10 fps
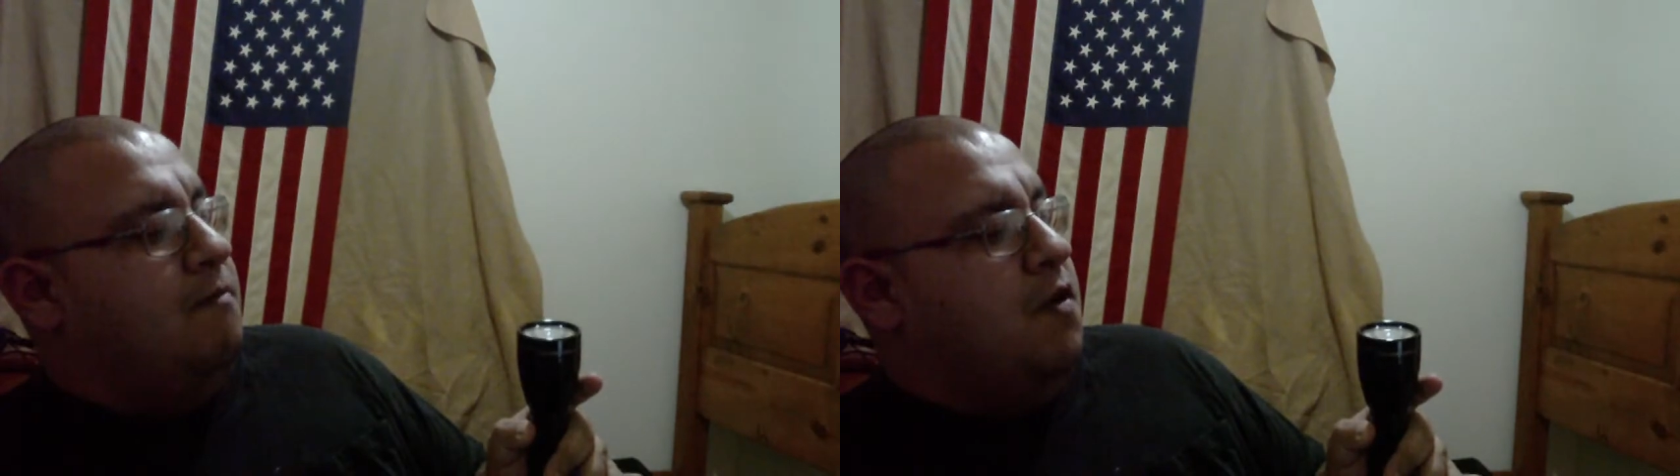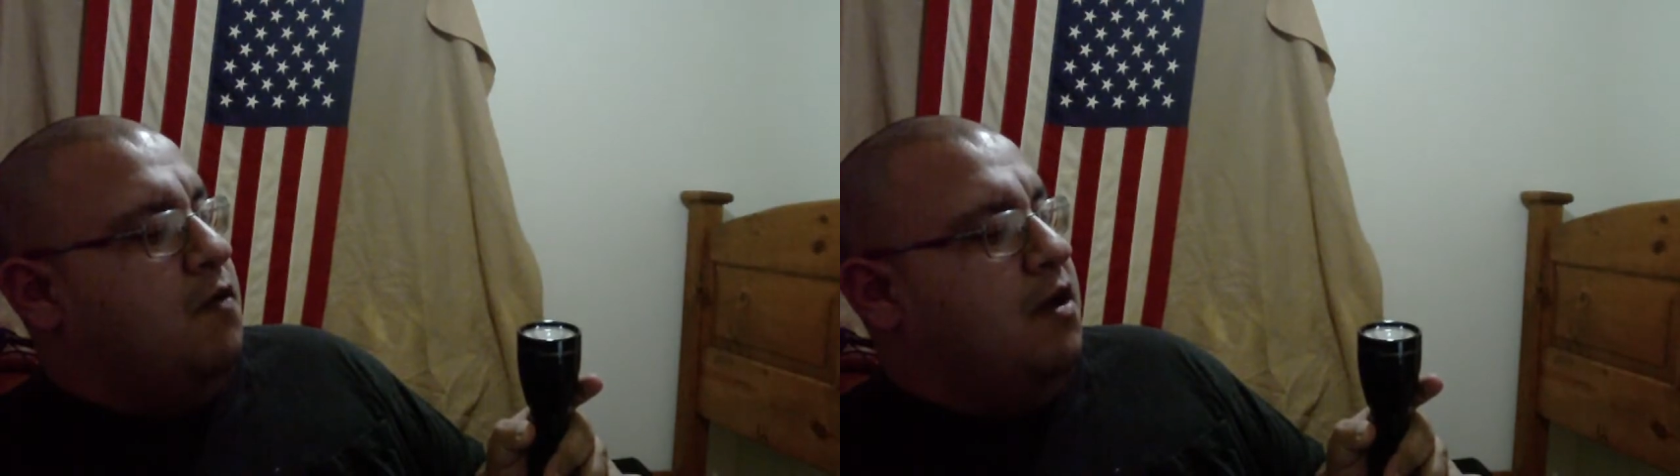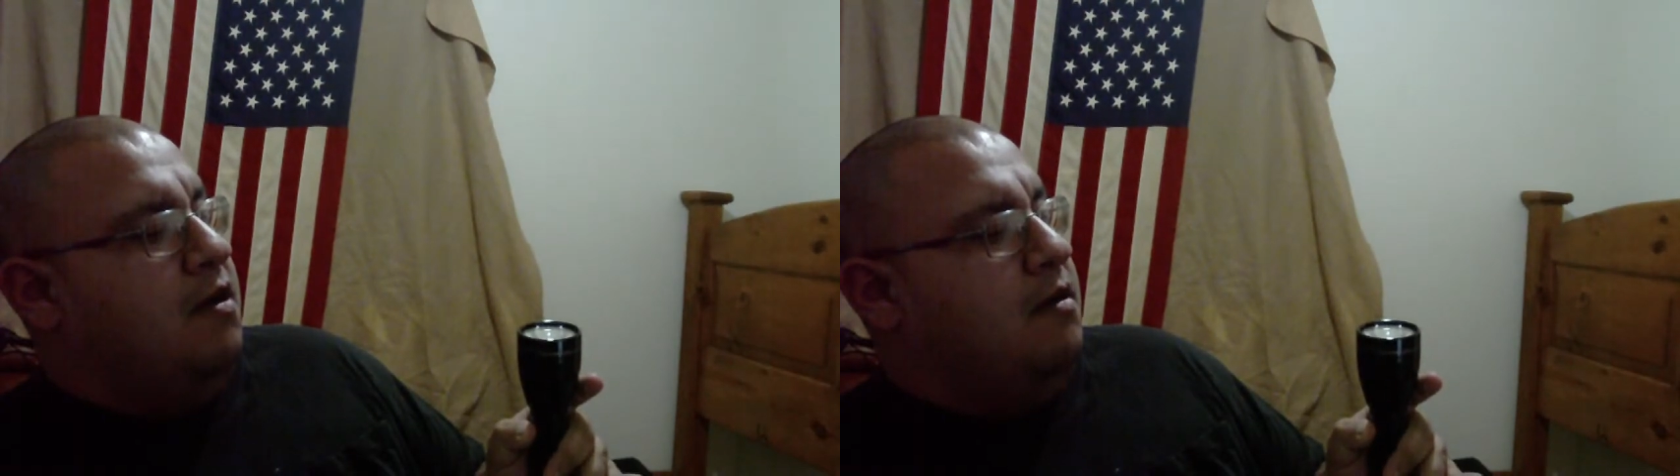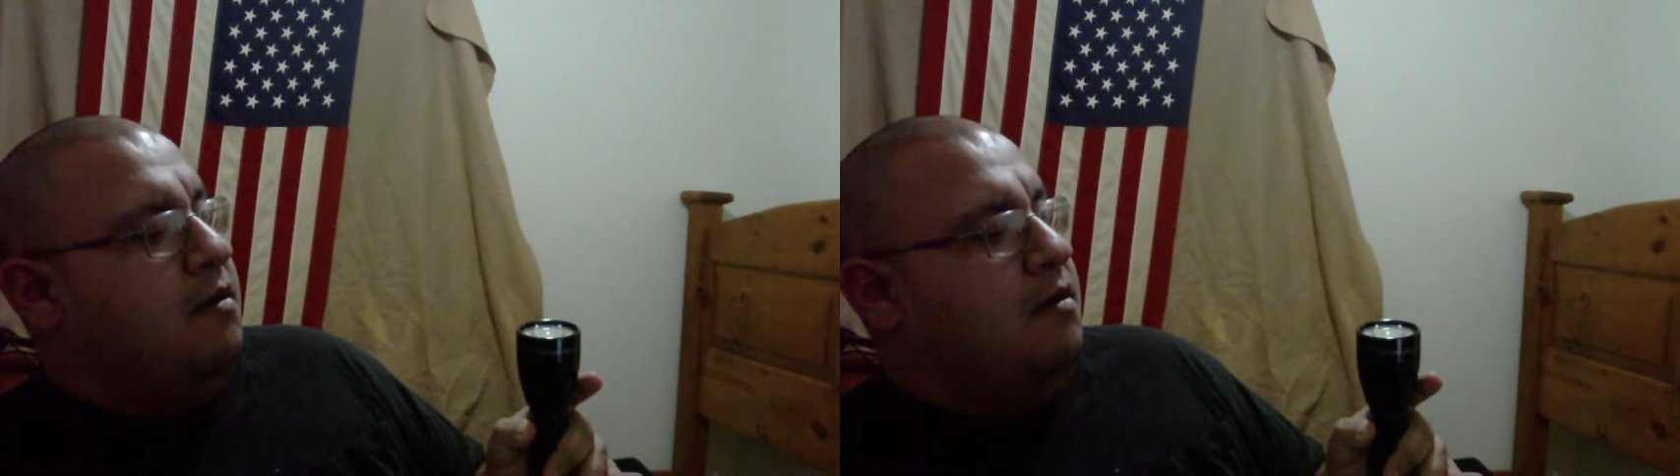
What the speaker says: 1.